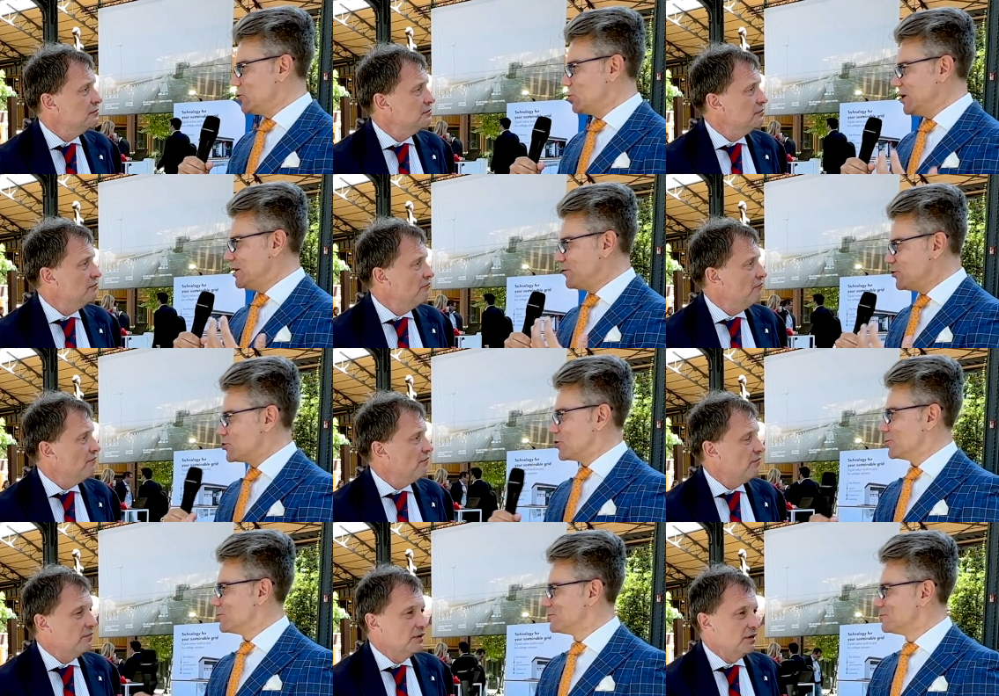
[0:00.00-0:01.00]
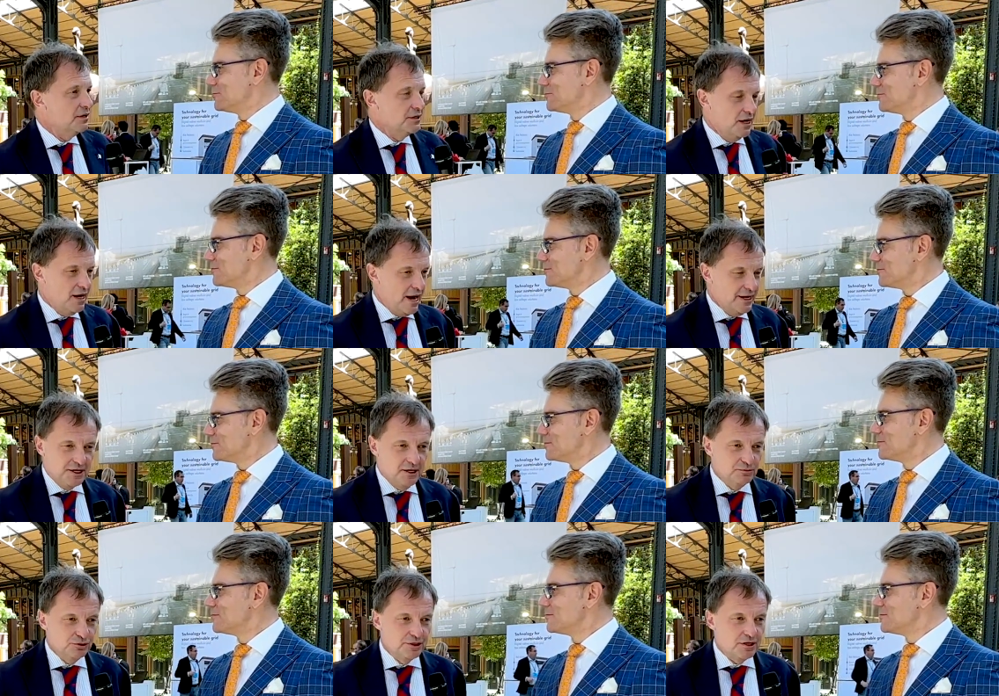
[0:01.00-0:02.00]
Speaker 1: to build the future.
Speaker 2: Yeah, I
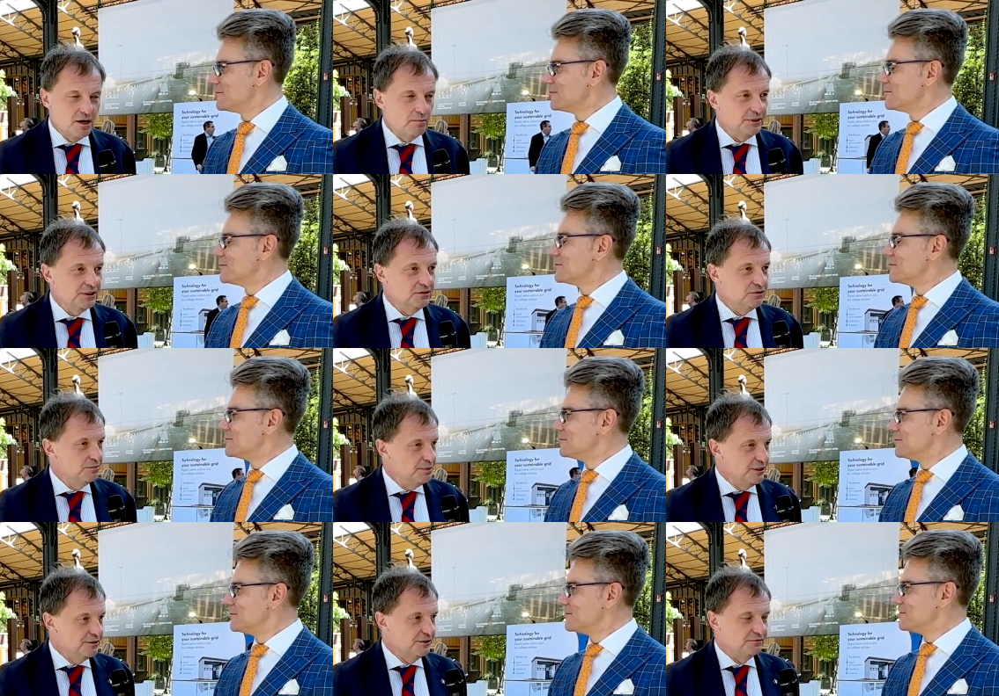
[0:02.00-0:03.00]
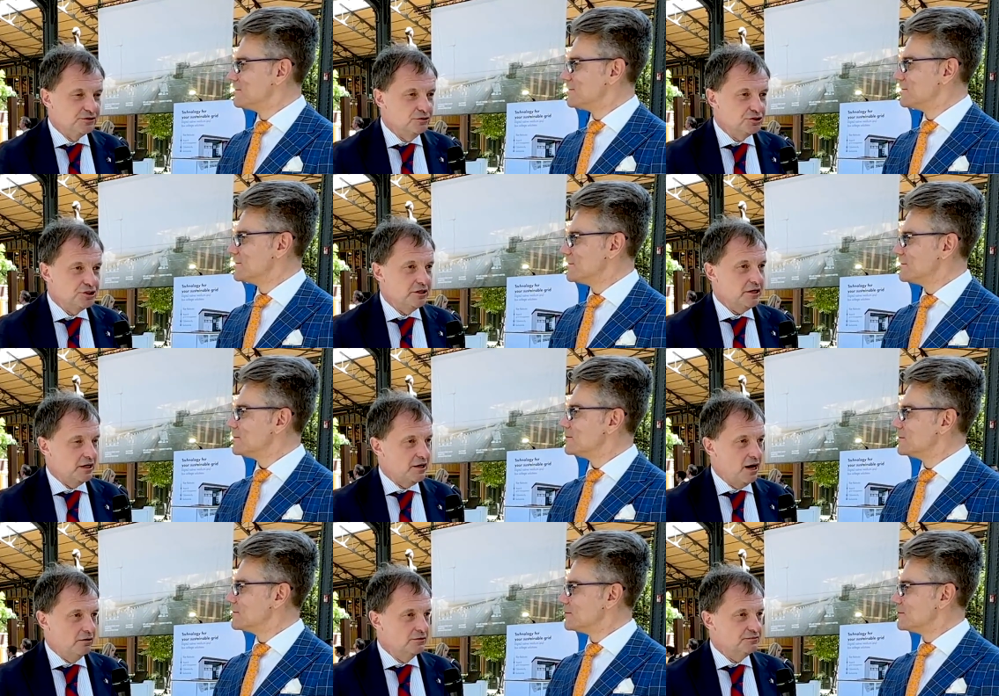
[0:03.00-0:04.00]
came to the company to build their future
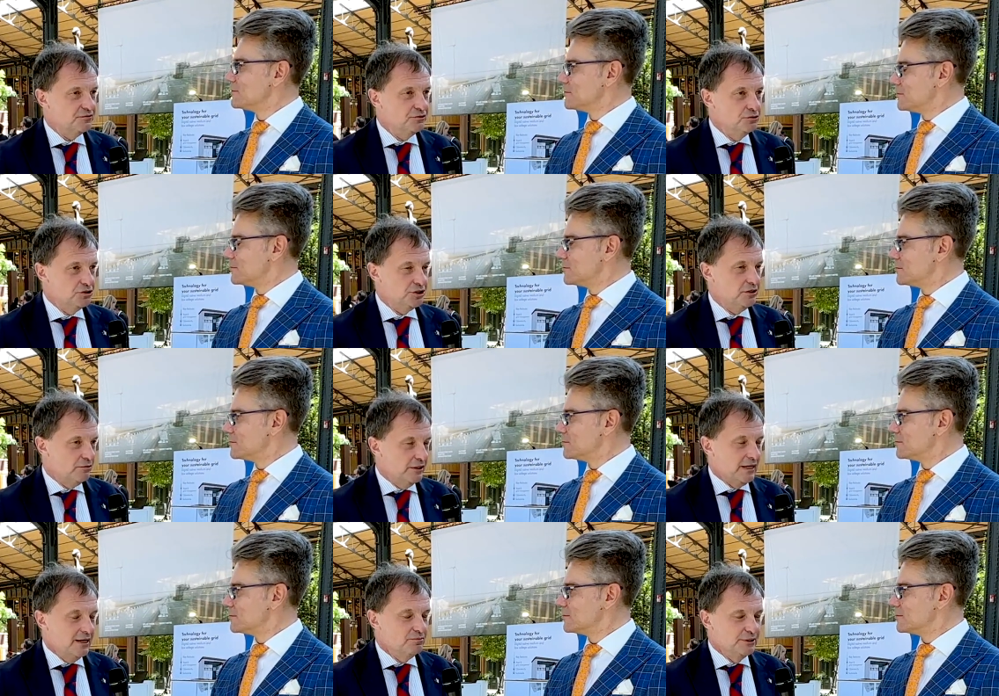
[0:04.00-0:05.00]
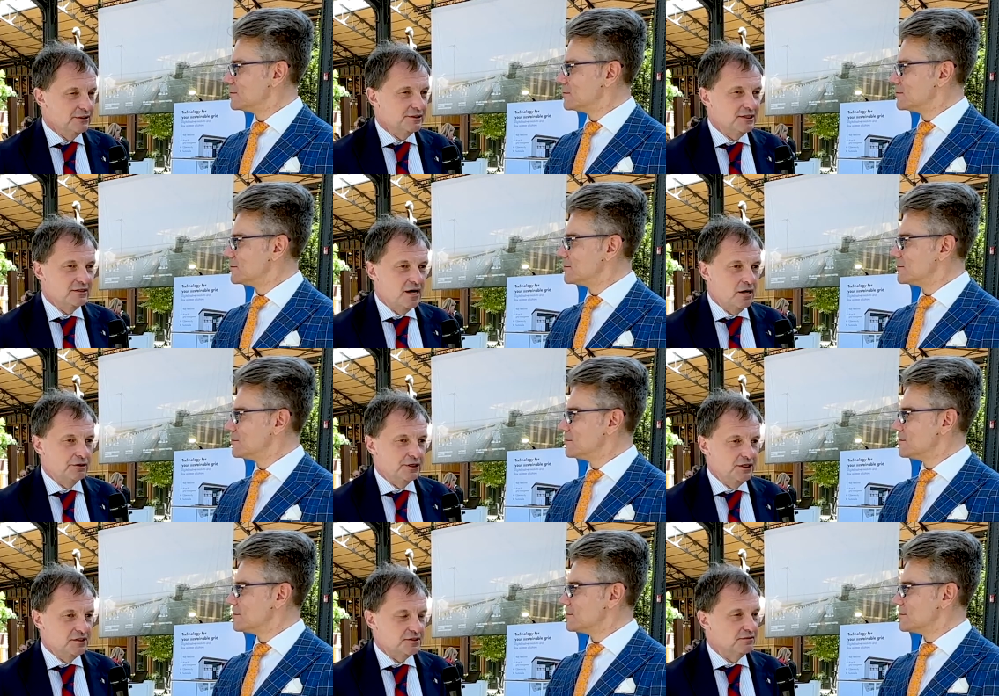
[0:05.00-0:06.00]
and our future, what I'm building now
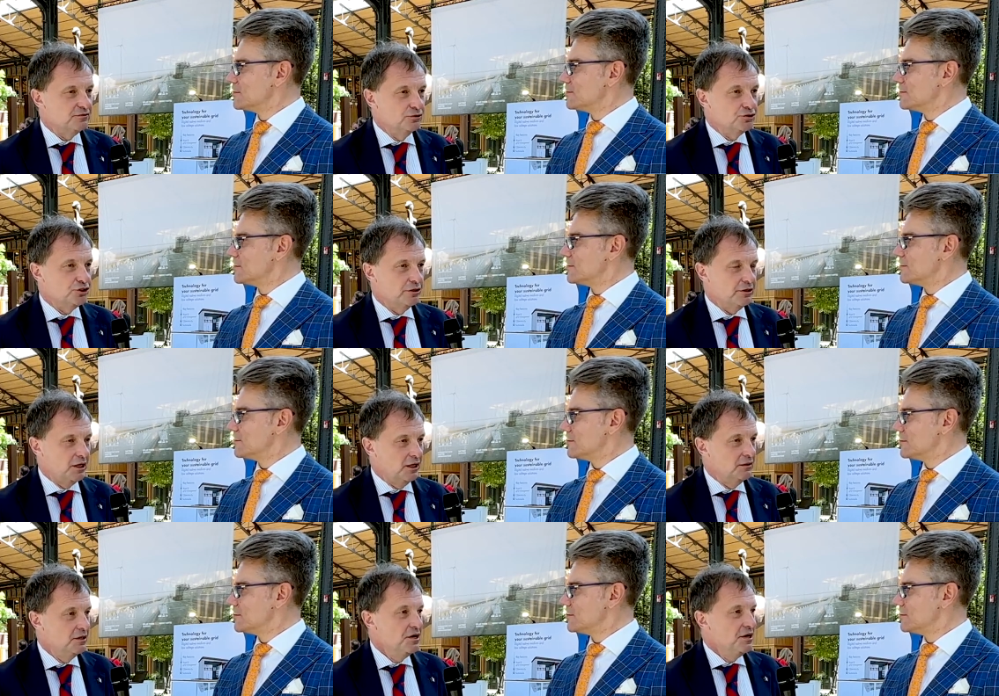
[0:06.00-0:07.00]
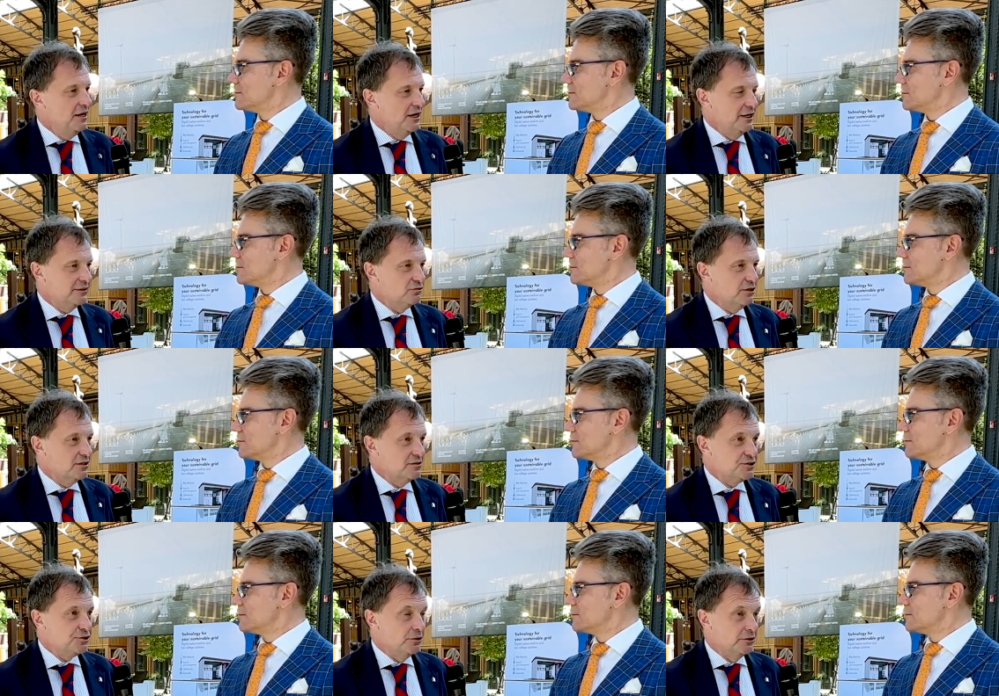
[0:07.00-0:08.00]
is the future in
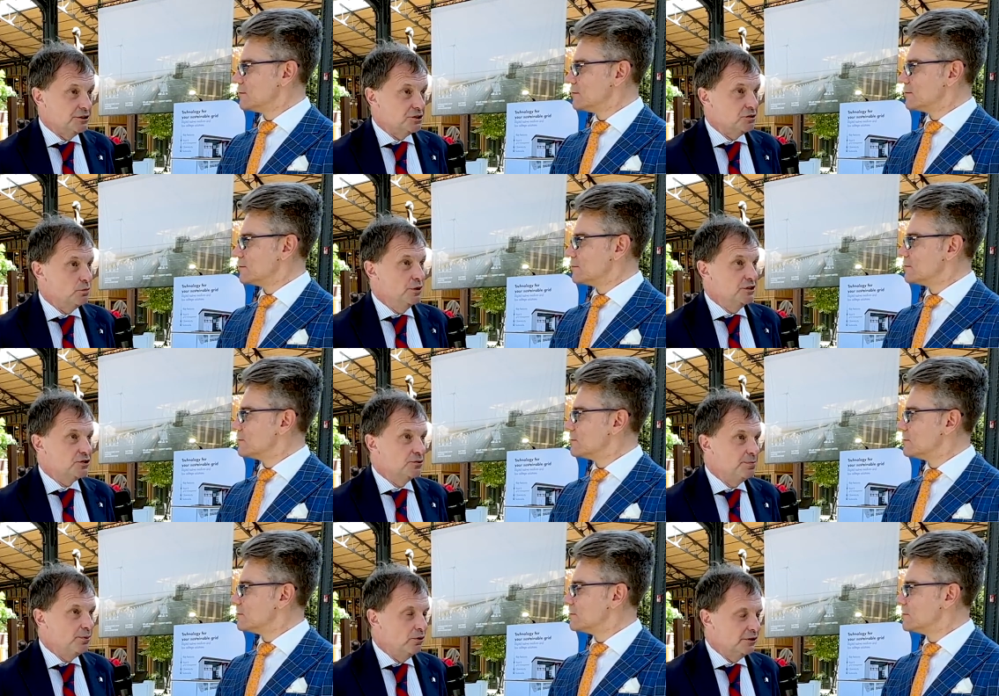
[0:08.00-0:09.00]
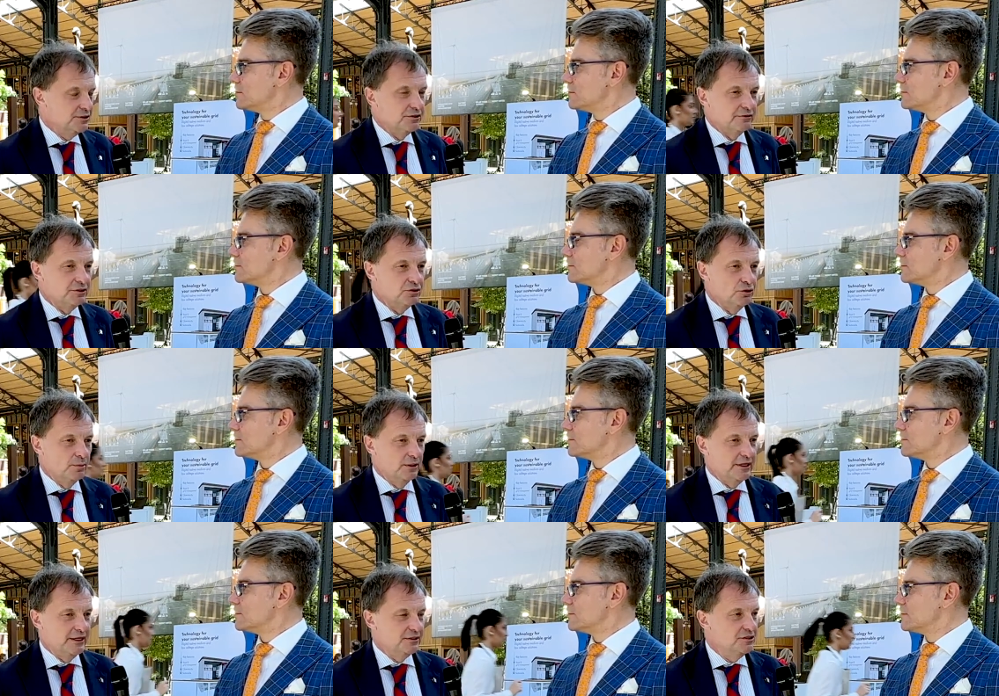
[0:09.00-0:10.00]
electrical storage. We support the
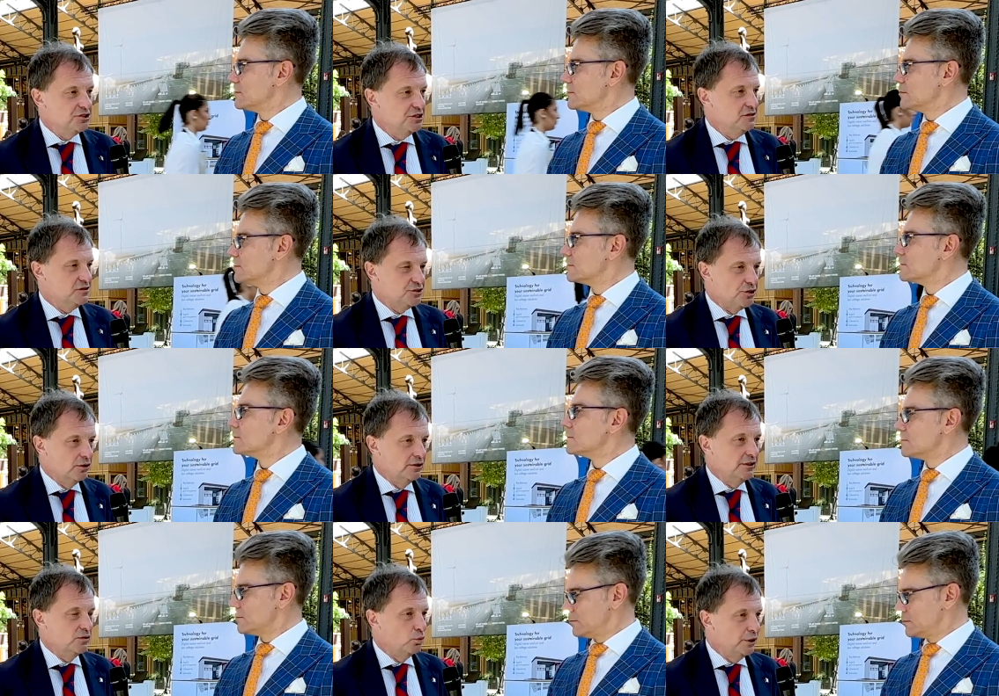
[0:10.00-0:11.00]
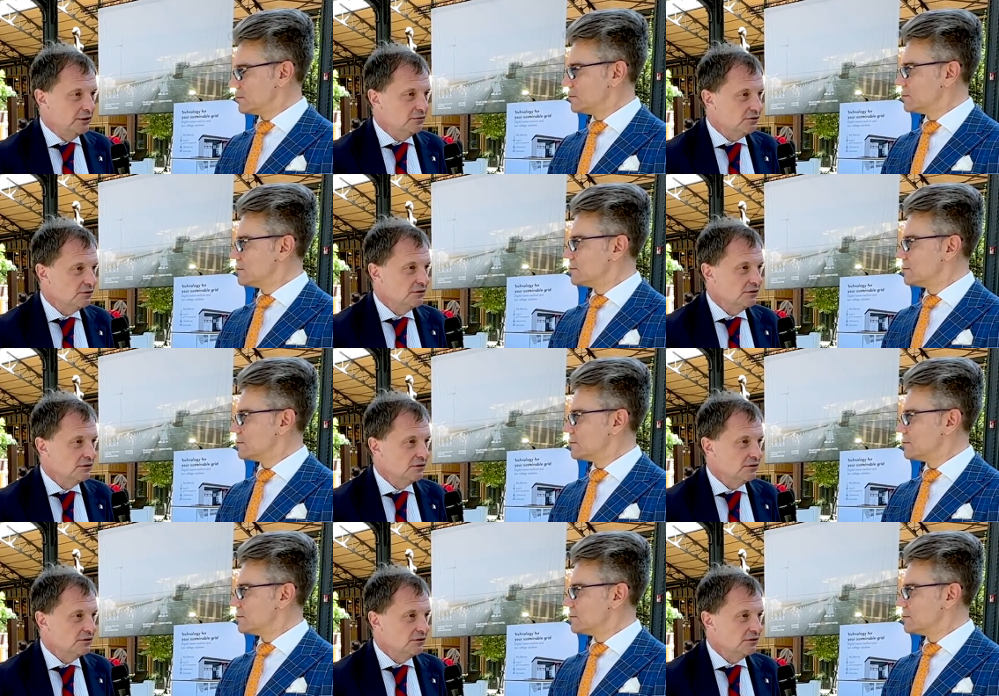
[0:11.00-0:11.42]
renewable energy, solar, wind,